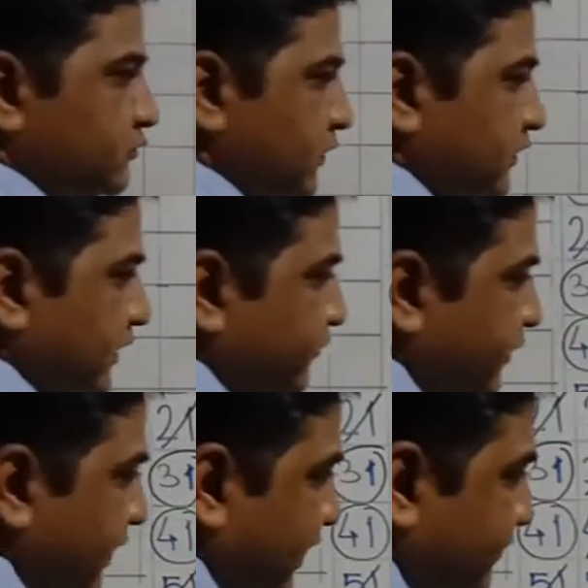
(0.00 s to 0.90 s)
Then we
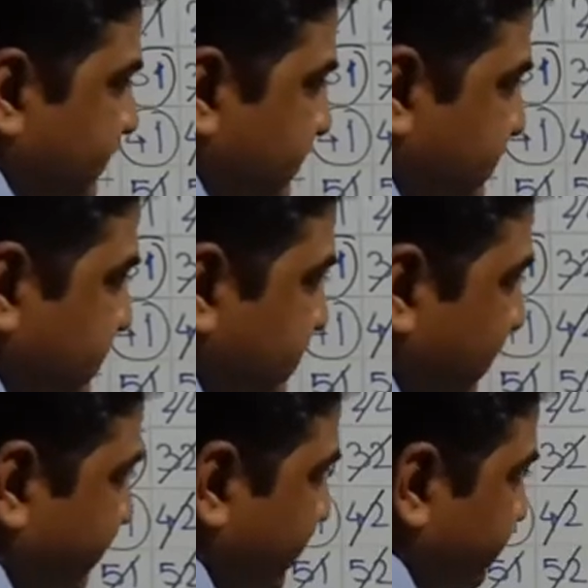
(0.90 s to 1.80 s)
are having
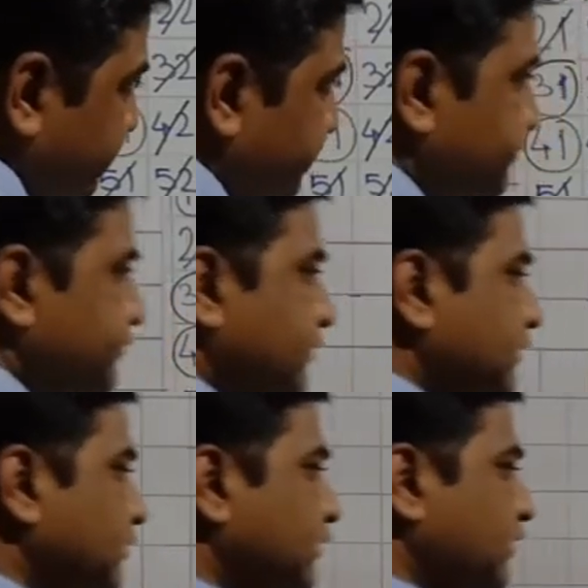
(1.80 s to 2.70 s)
67.
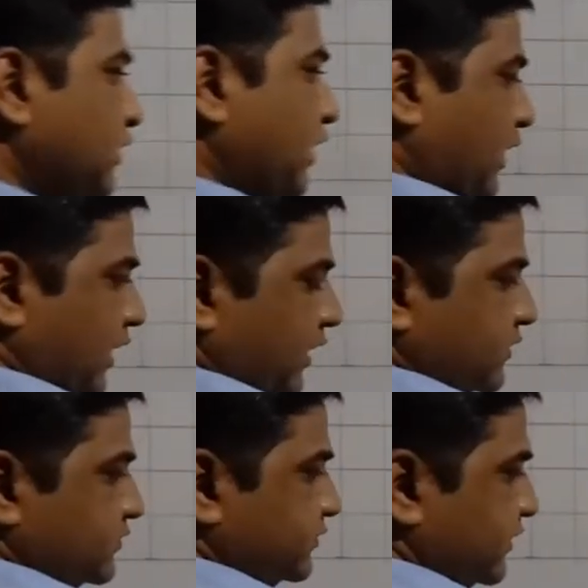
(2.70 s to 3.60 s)

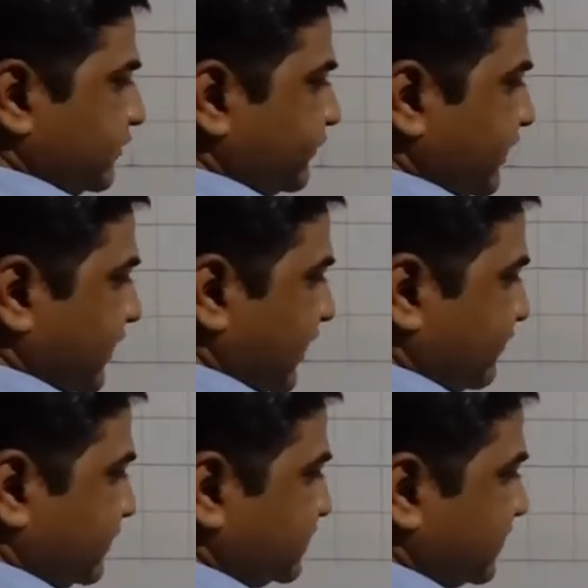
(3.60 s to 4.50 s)
And then we are
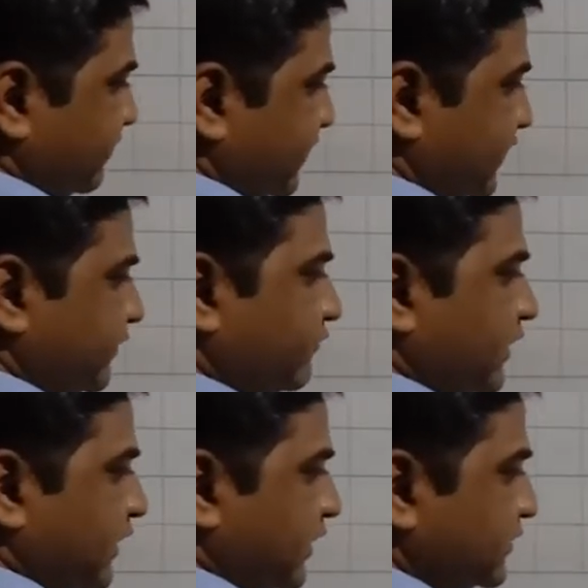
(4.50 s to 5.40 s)
having
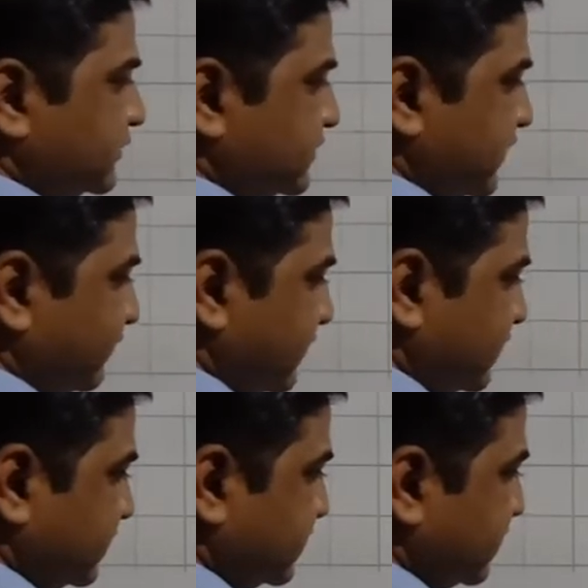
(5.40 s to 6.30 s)
71,
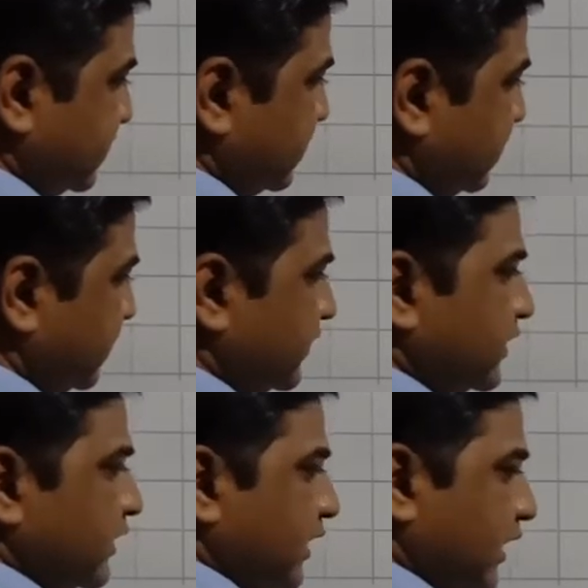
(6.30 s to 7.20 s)
73
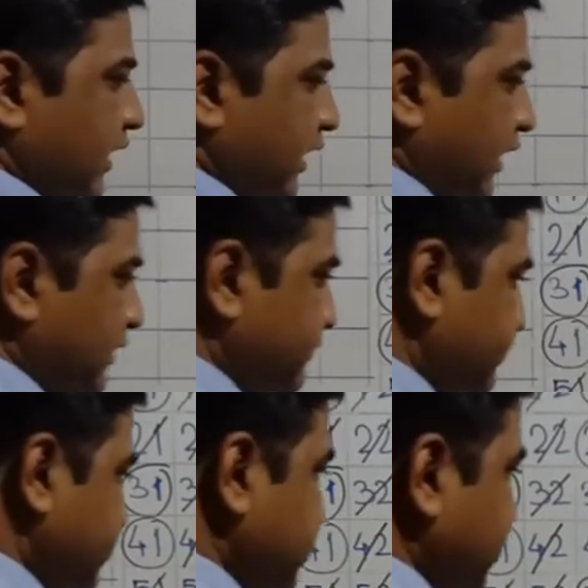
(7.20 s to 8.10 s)

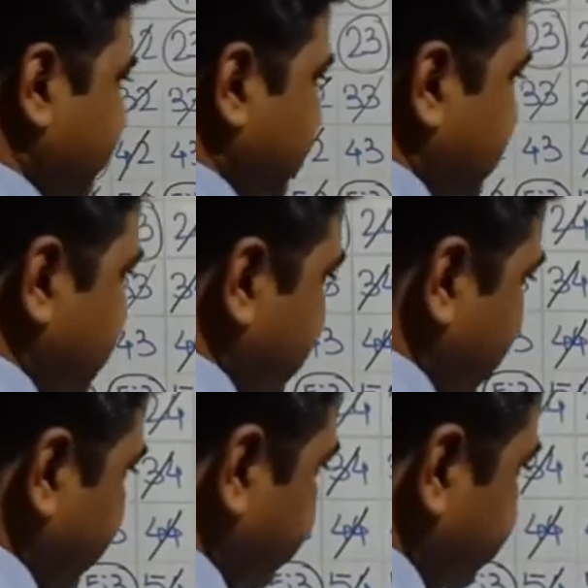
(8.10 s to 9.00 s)
and 79.